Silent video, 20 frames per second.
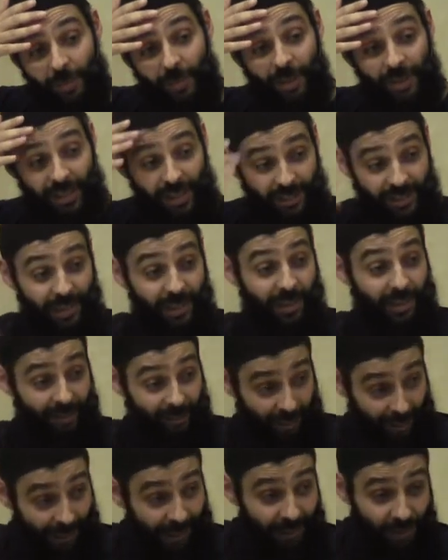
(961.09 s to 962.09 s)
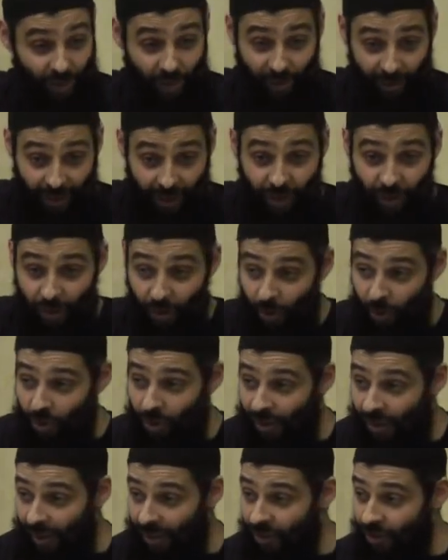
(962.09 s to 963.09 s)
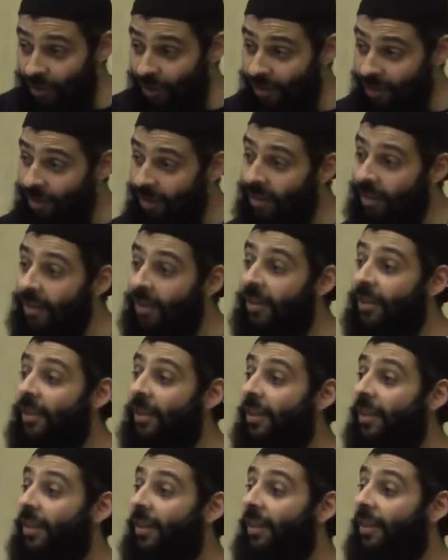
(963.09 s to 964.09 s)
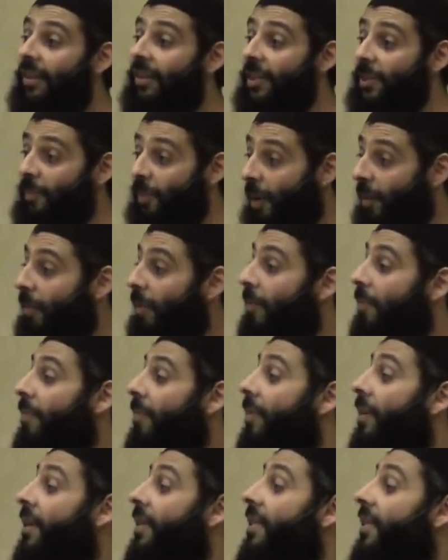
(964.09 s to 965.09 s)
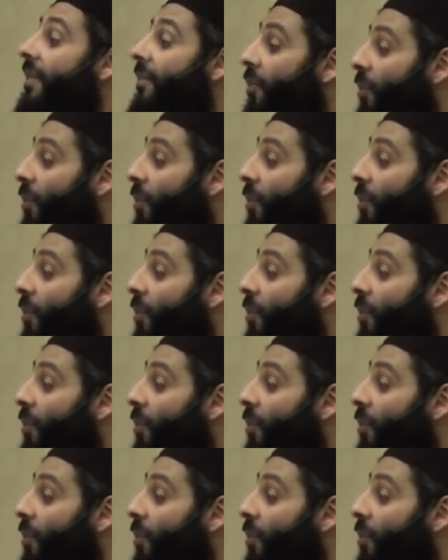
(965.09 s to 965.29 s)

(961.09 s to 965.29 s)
this because I think the next generation, your generation, this problem is